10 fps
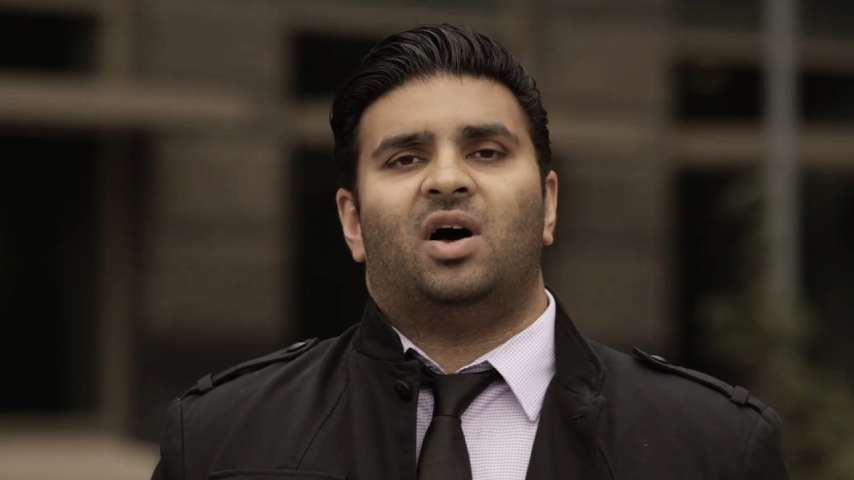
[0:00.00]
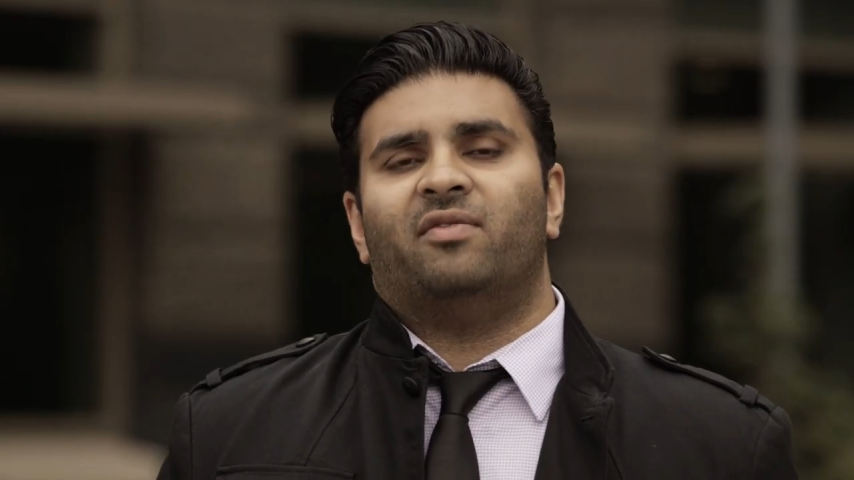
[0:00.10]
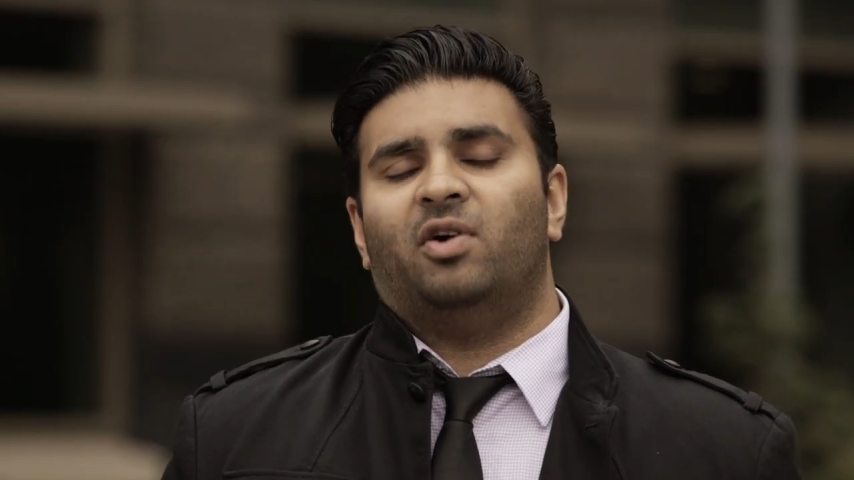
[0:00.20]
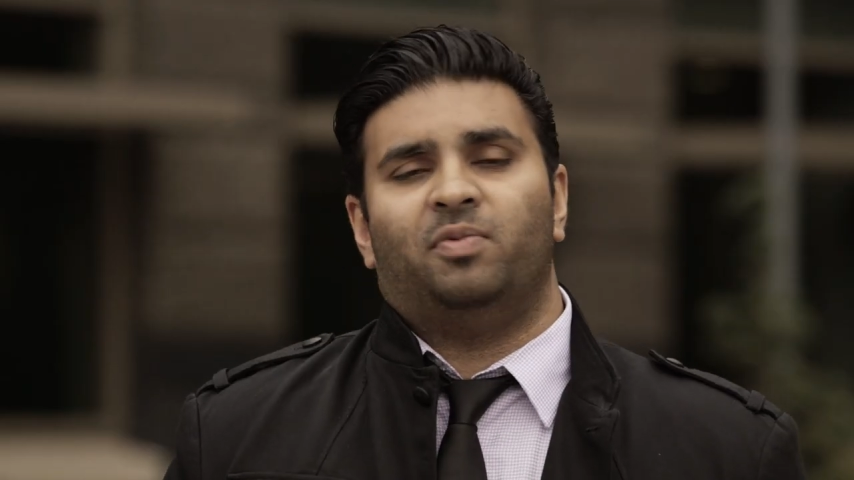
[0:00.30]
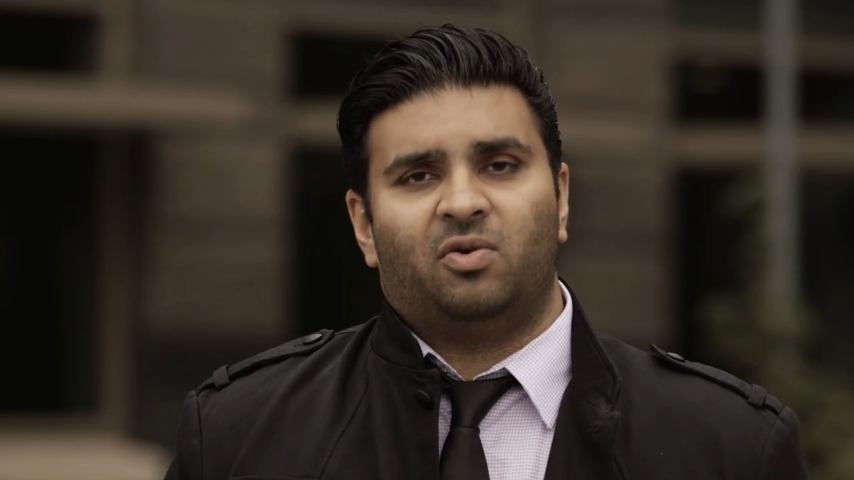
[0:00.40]
a lot
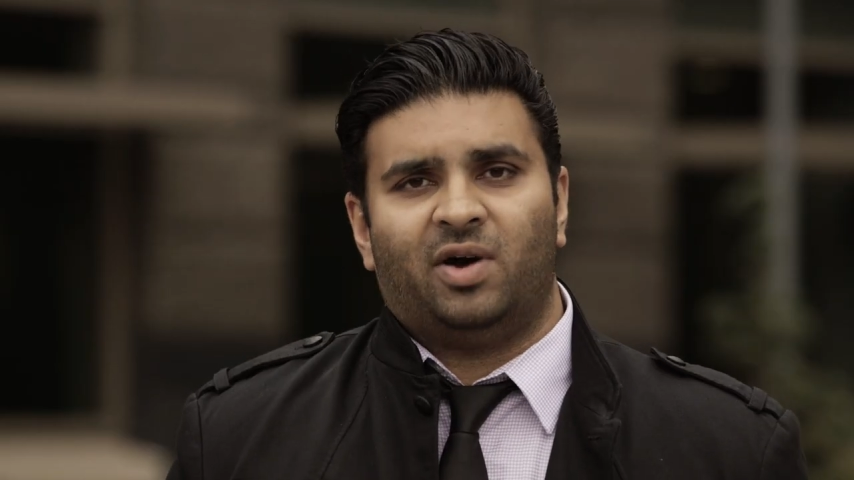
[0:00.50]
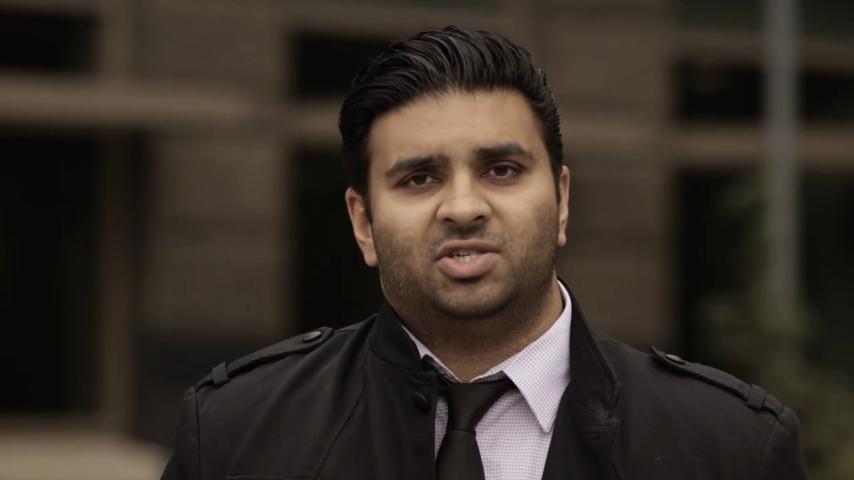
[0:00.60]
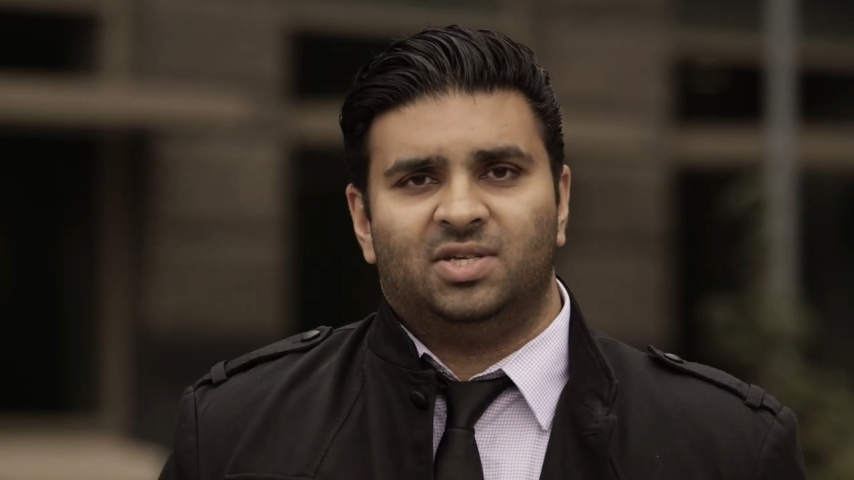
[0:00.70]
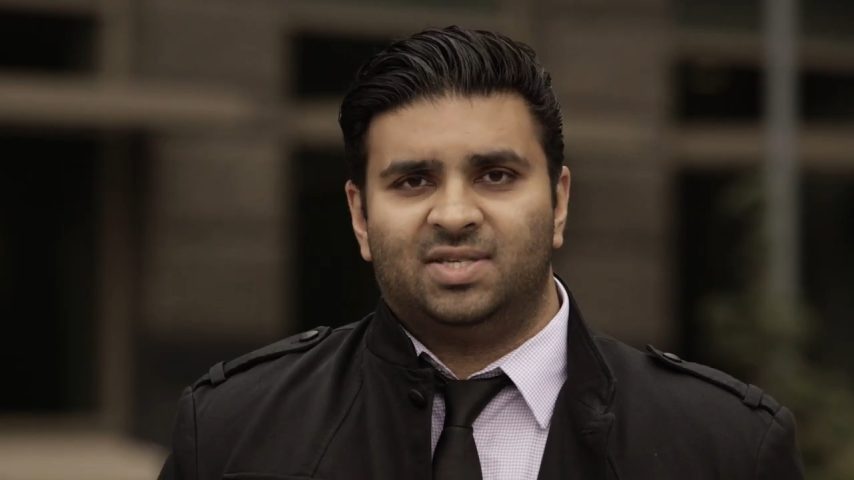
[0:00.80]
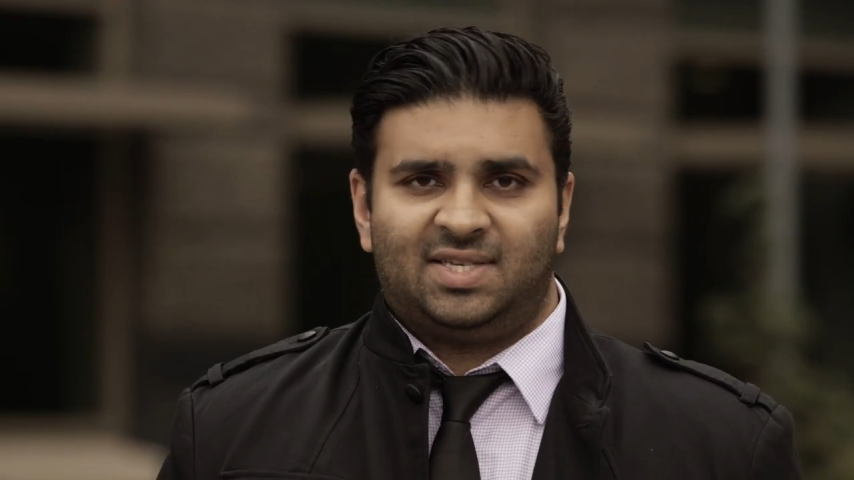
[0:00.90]
of open
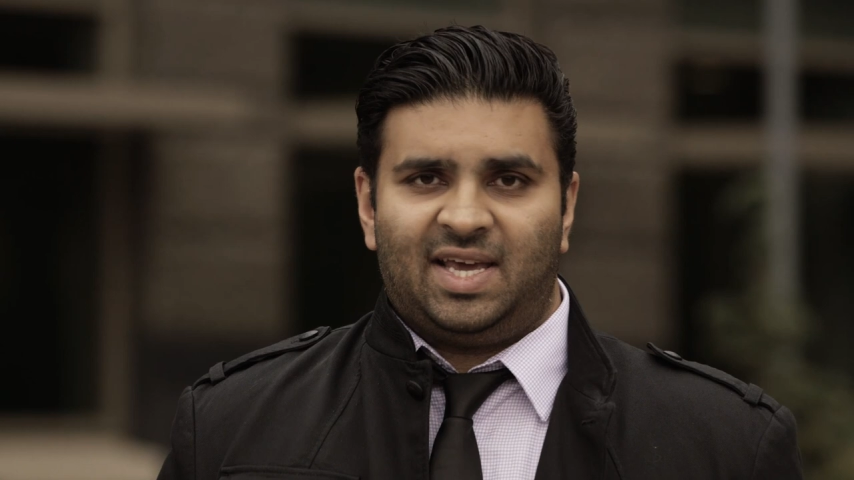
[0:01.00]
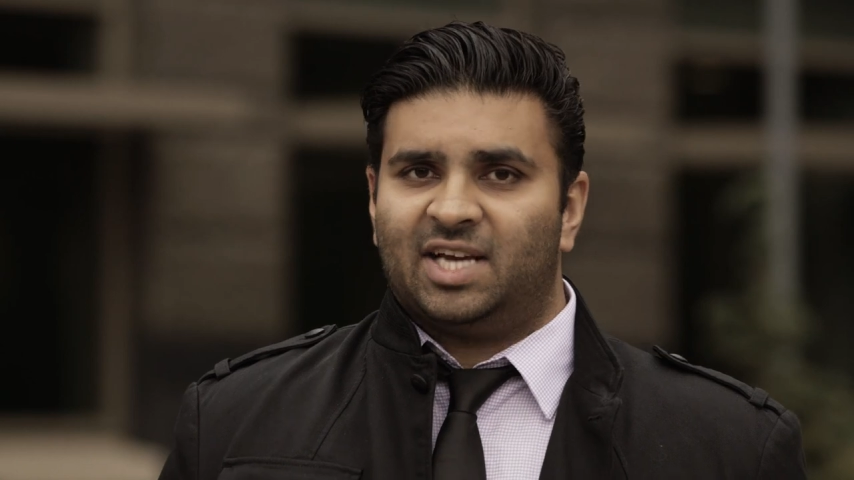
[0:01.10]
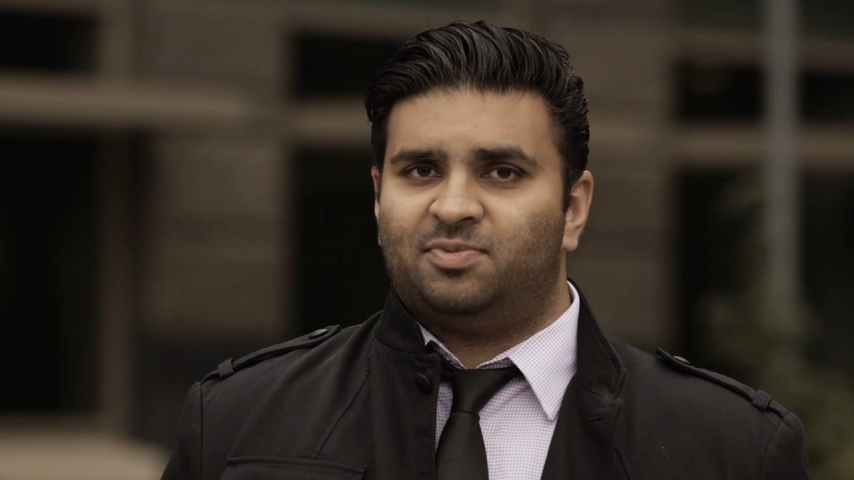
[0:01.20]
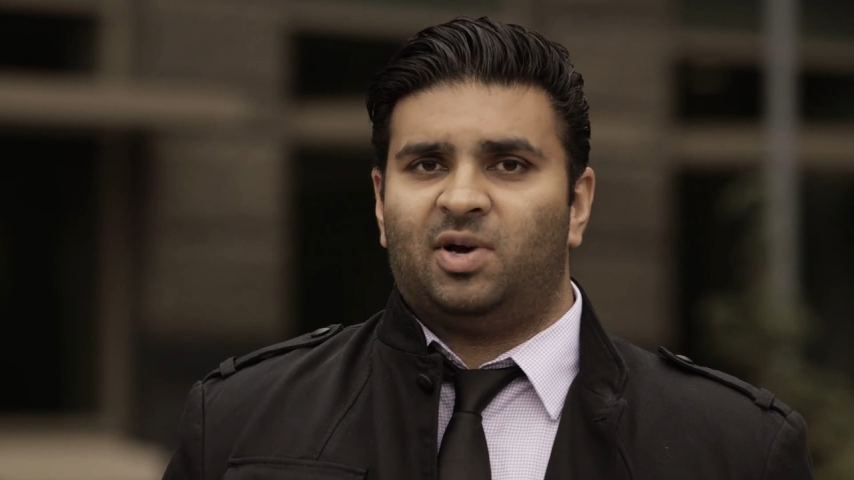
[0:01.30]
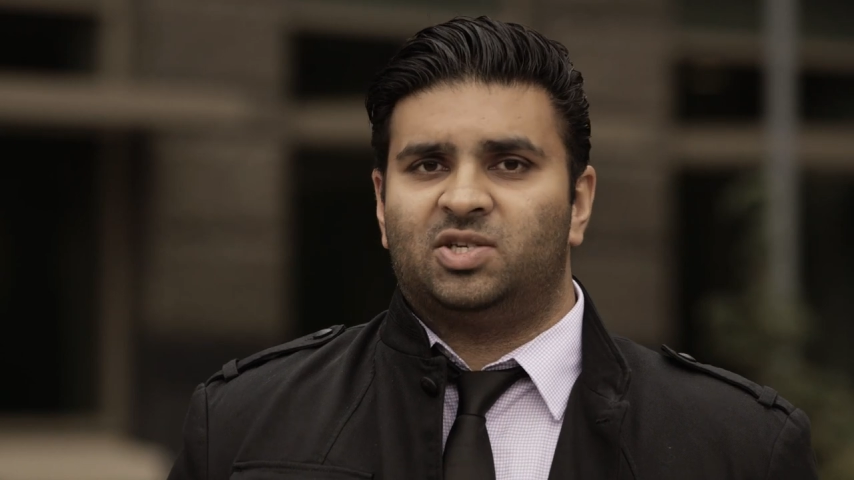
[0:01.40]
questions as the
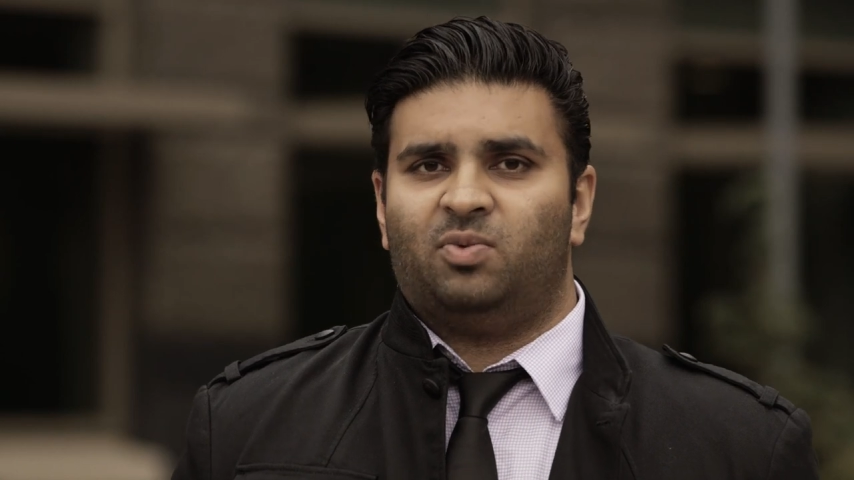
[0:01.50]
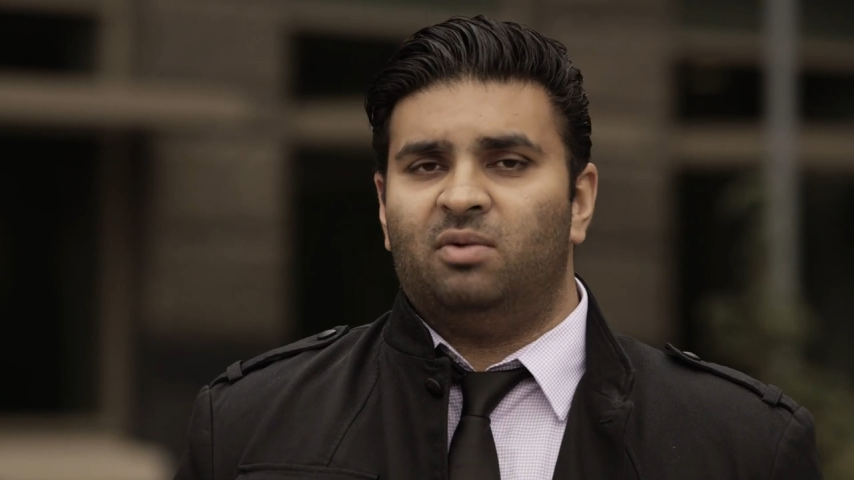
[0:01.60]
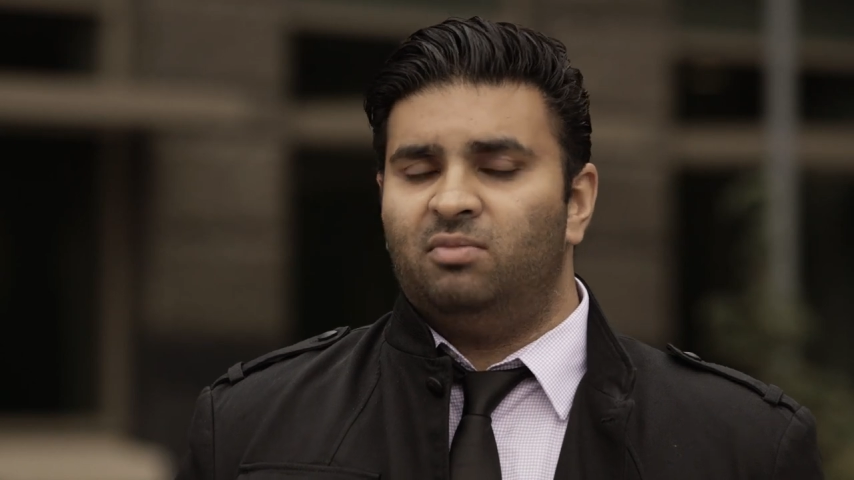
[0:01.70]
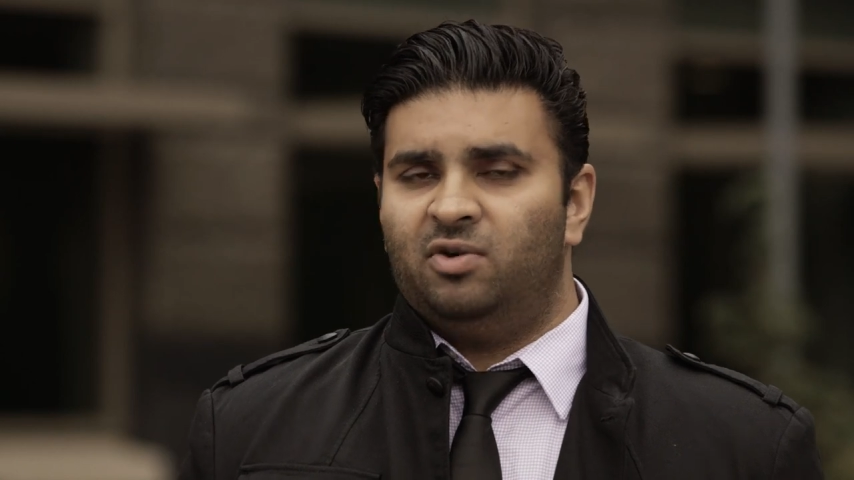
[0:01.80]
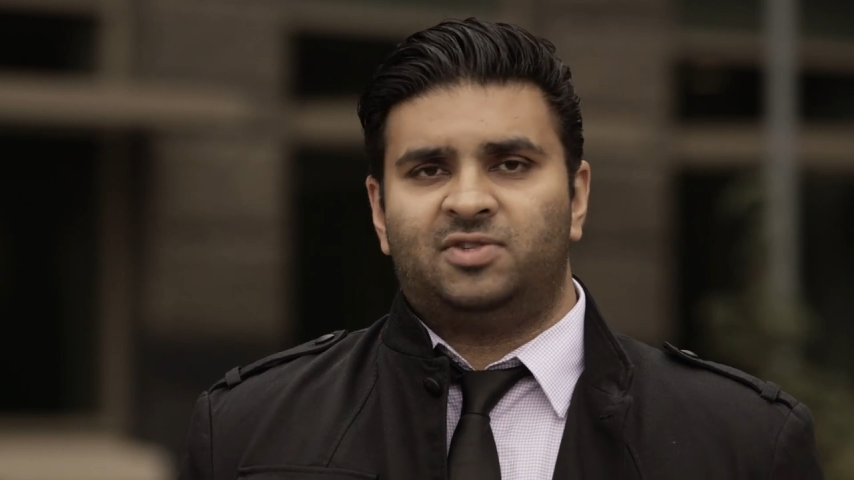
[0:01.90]
Xbox
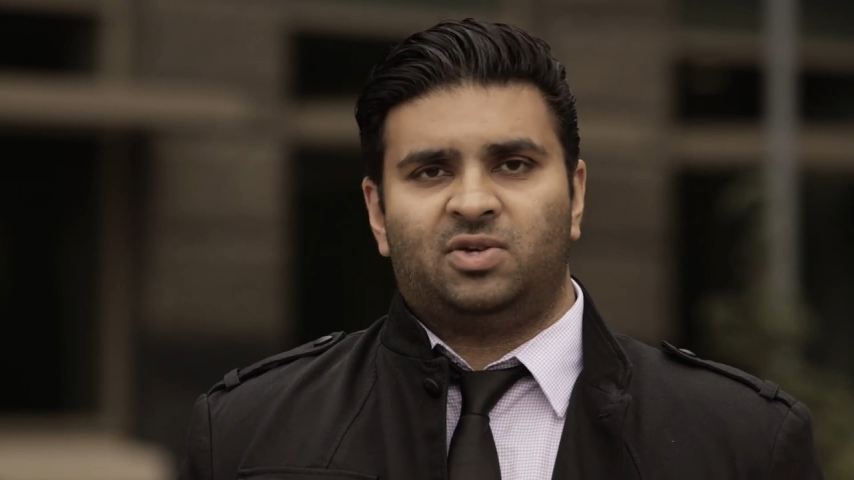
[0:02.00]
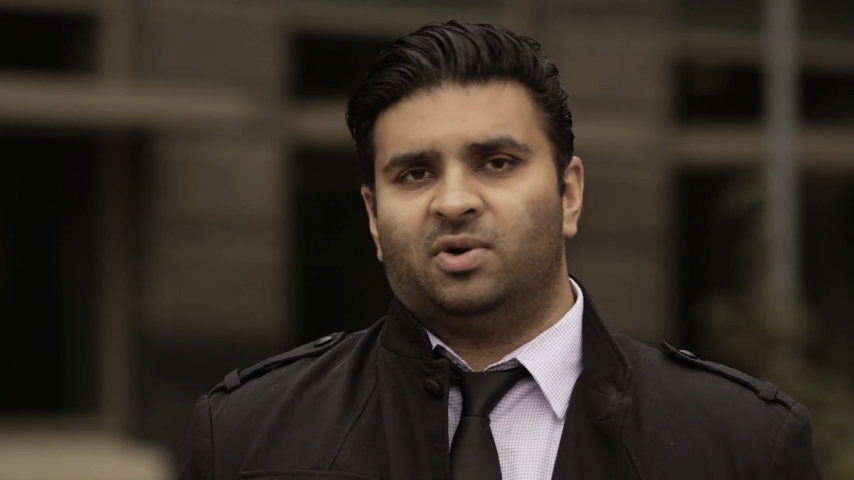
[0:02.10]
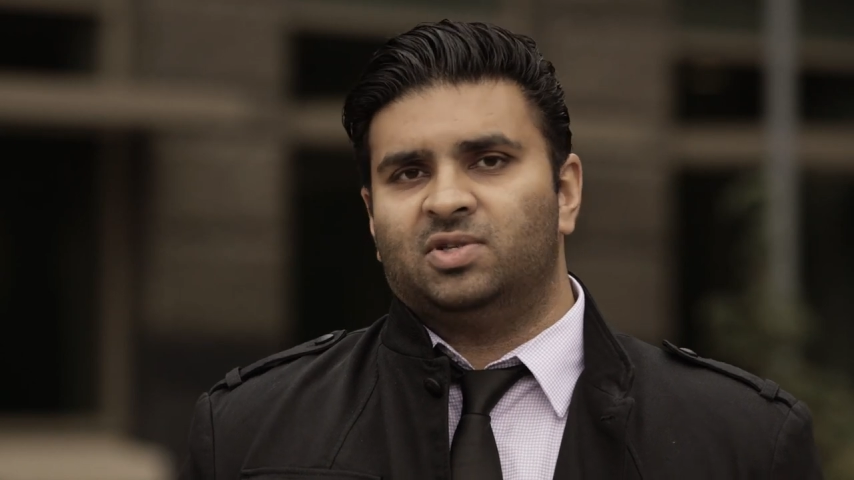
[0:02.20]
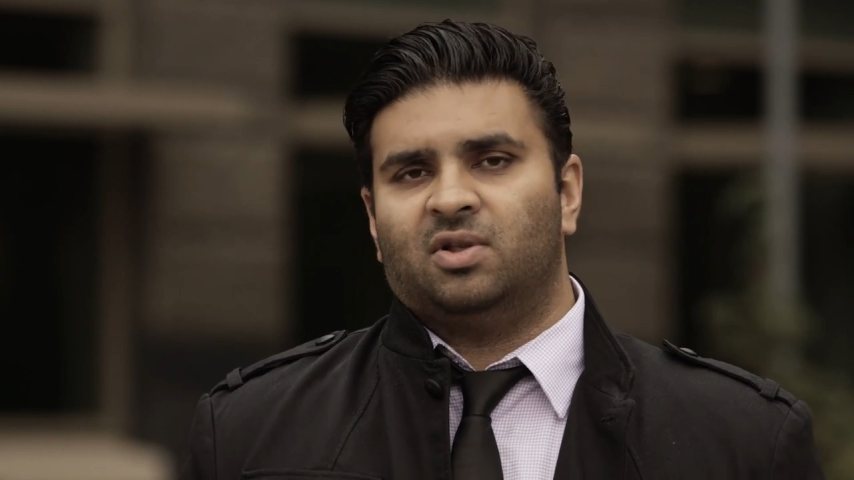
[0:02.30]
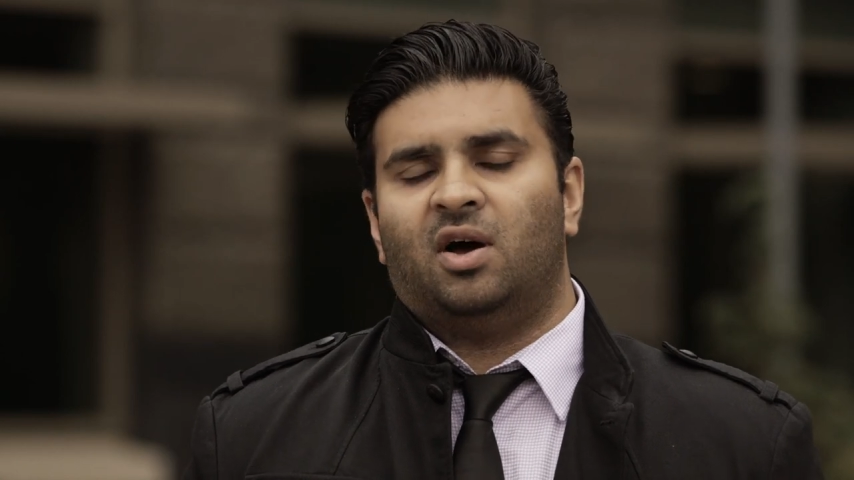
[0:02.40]
One moves towards